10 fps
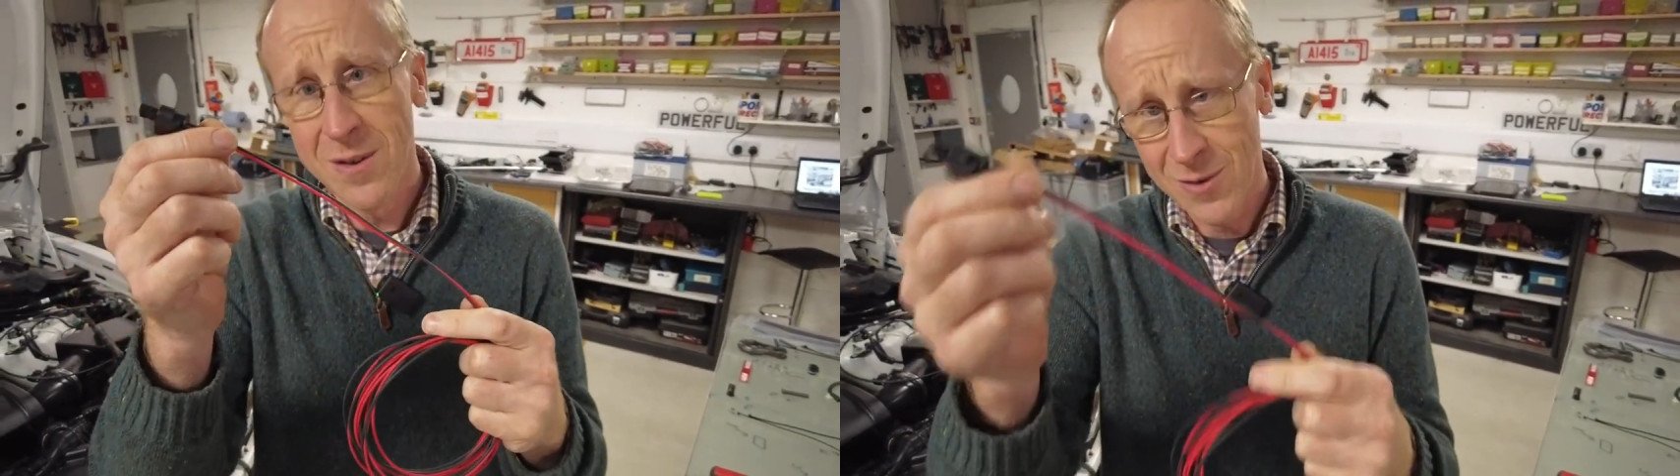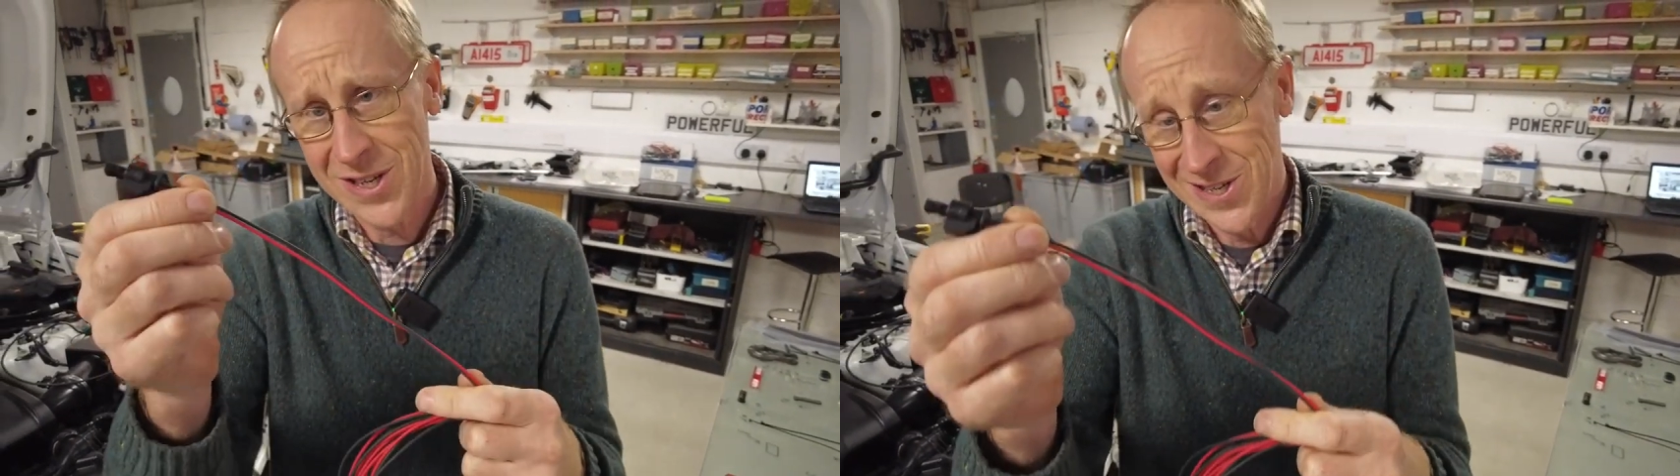
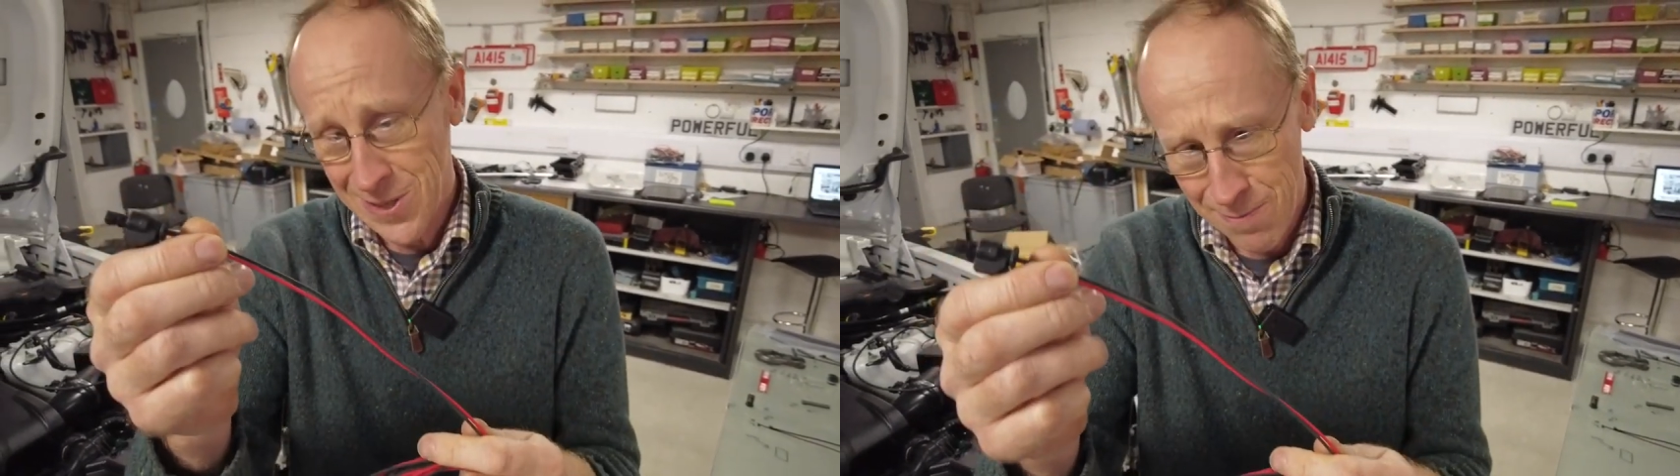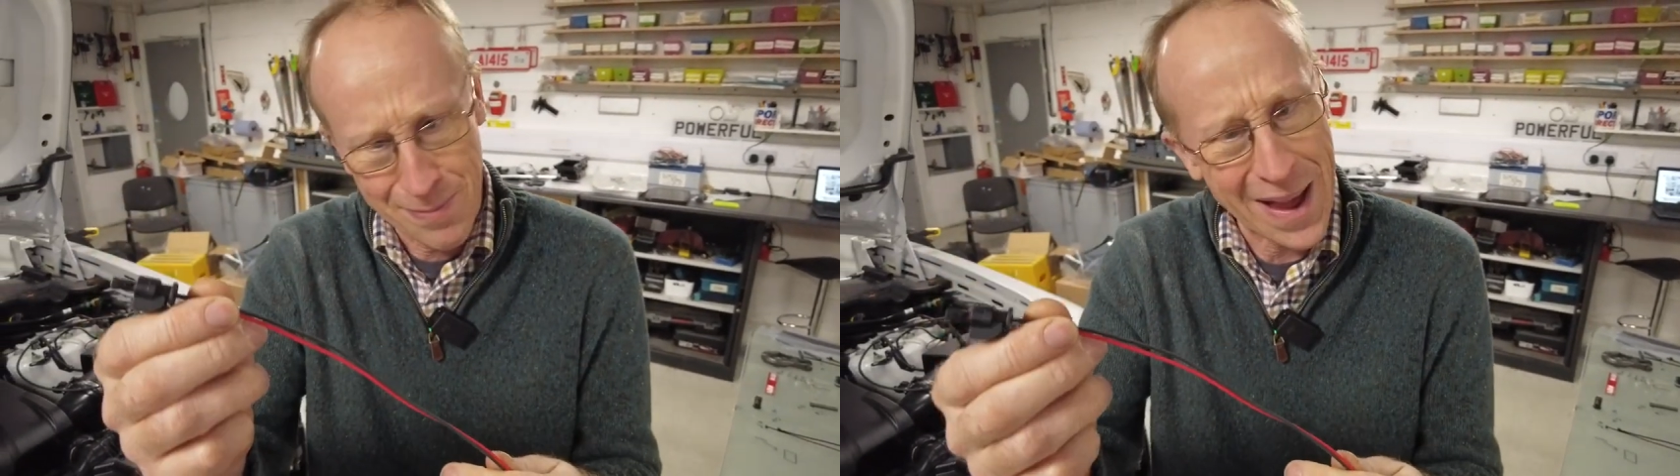which is
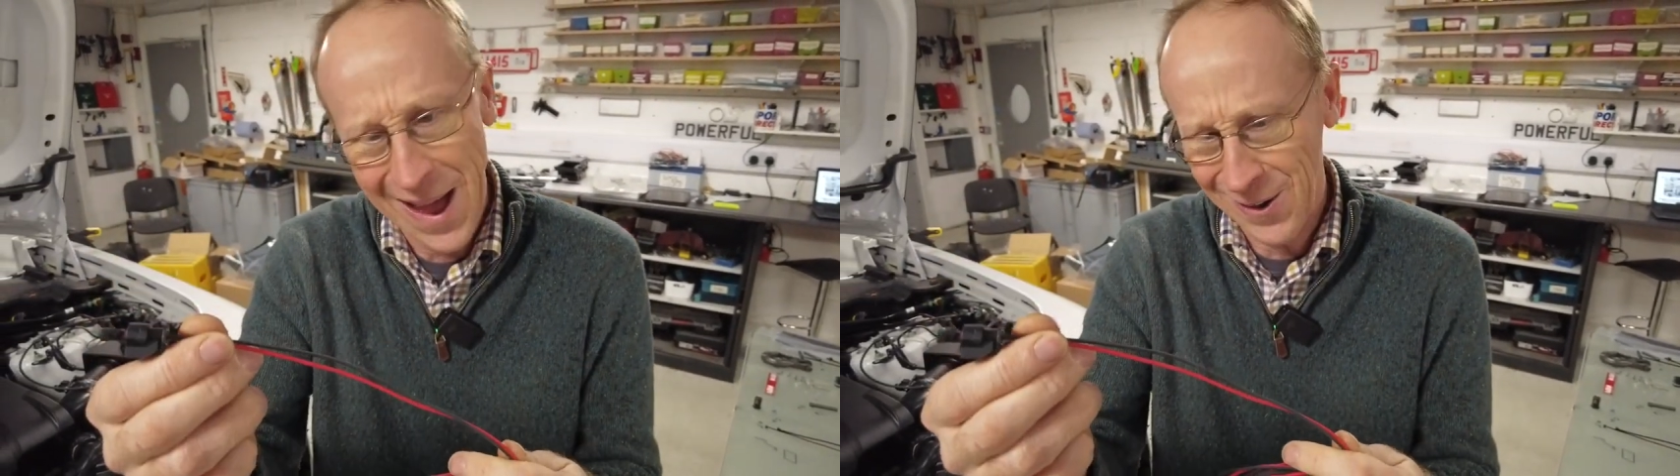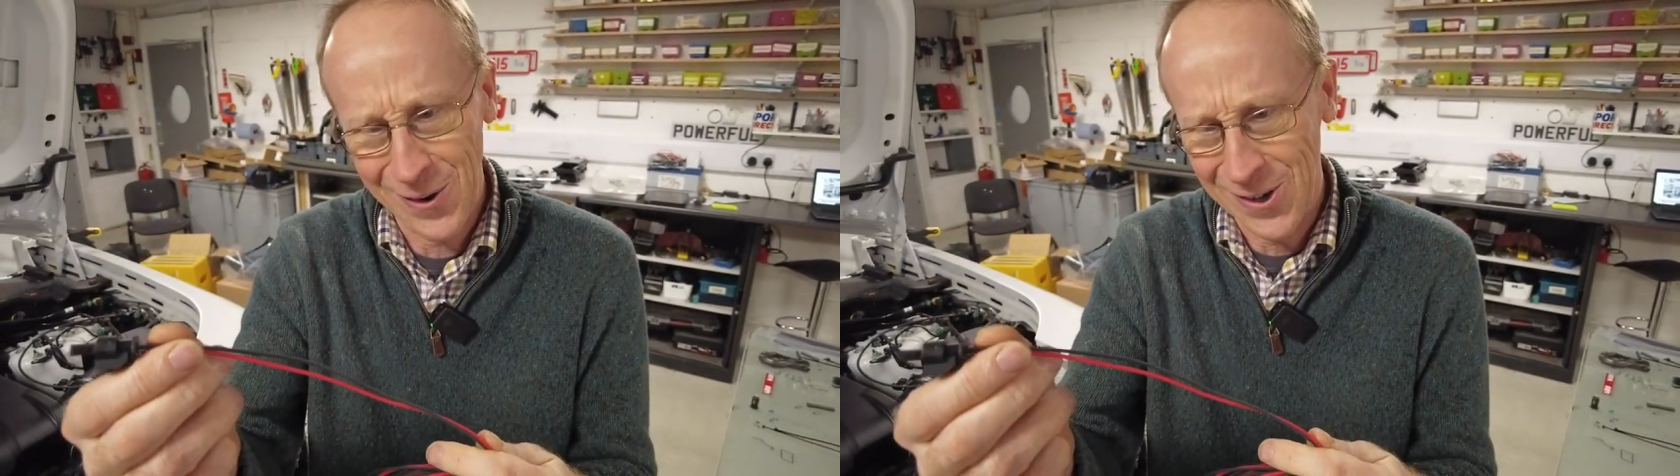a
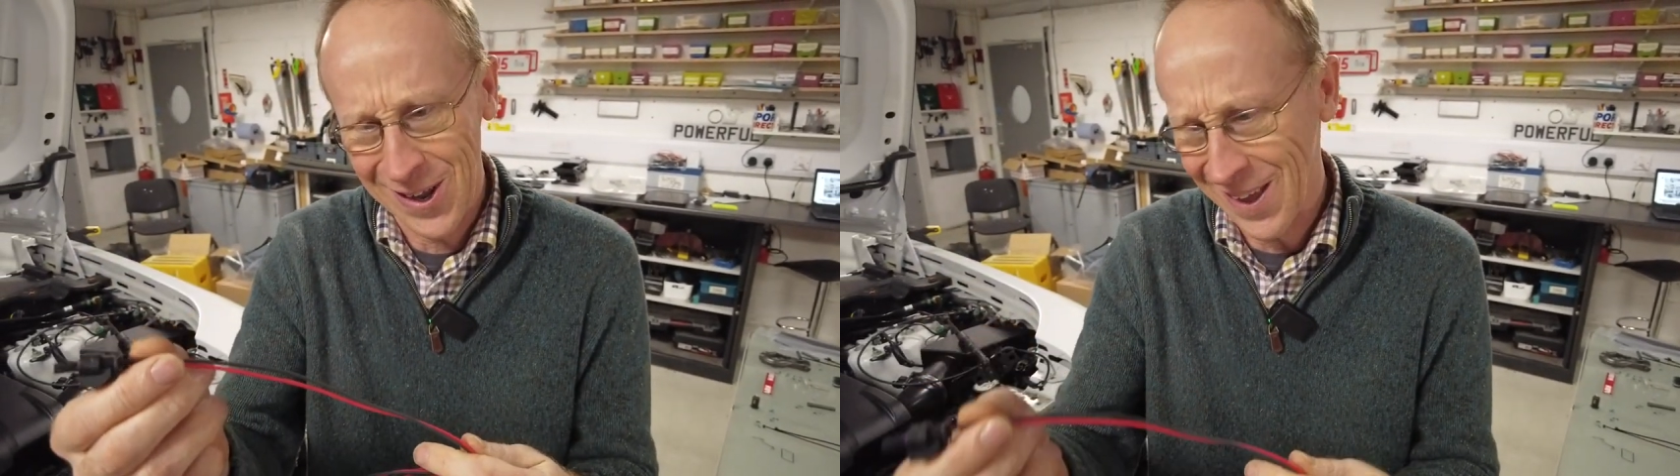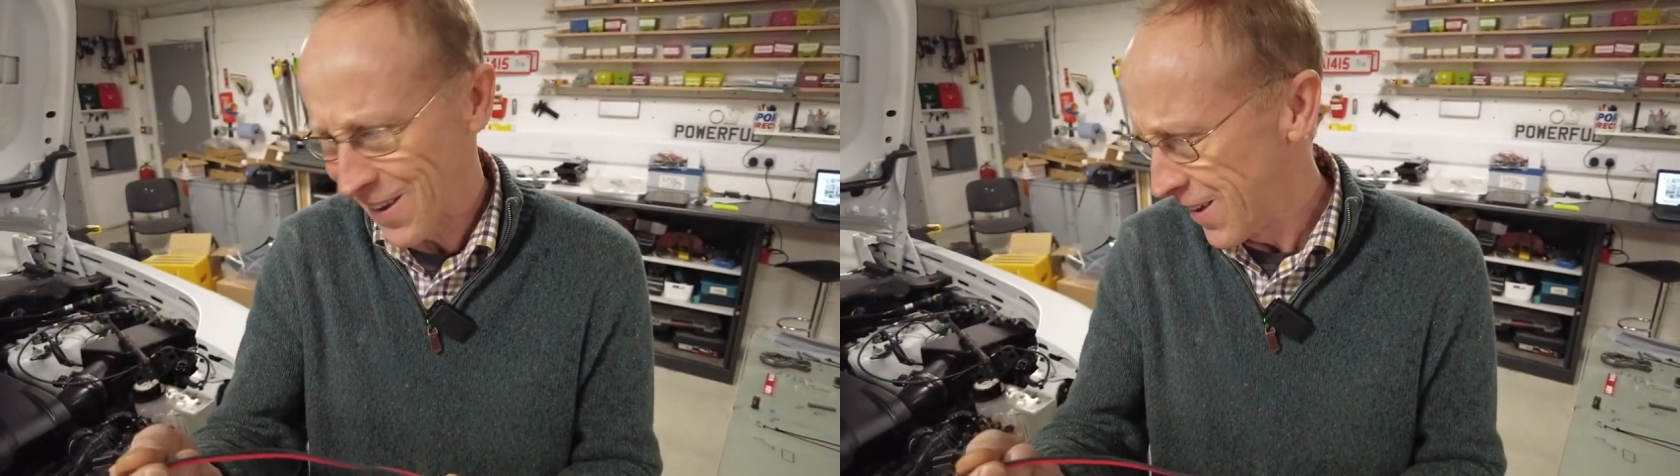bad
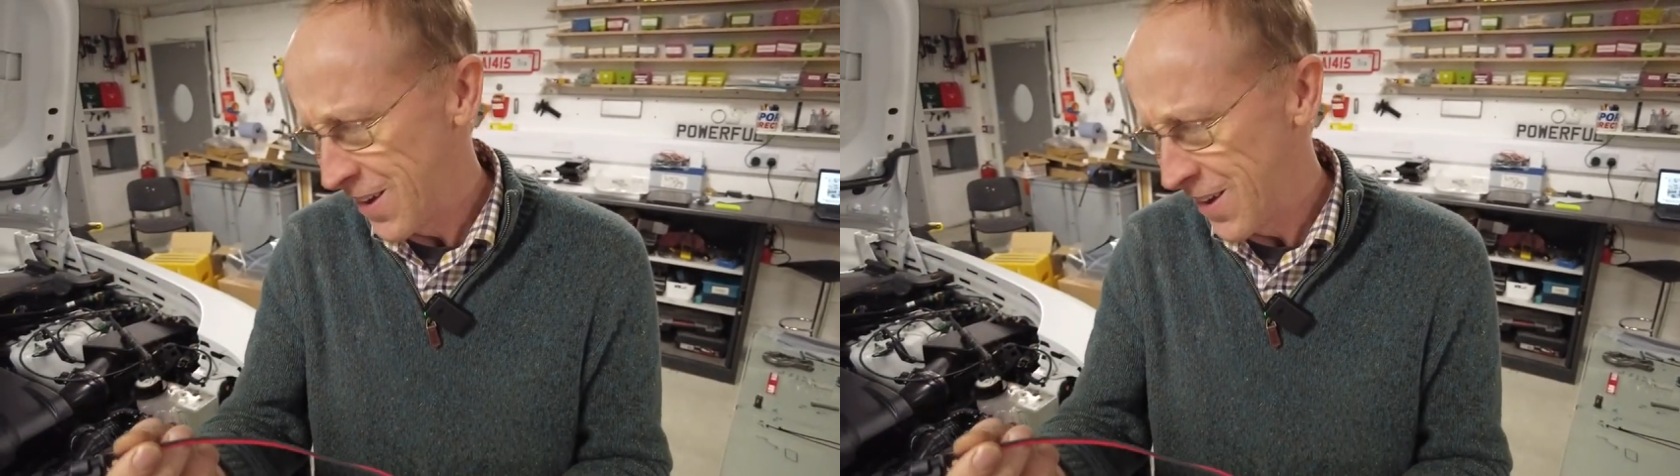idea.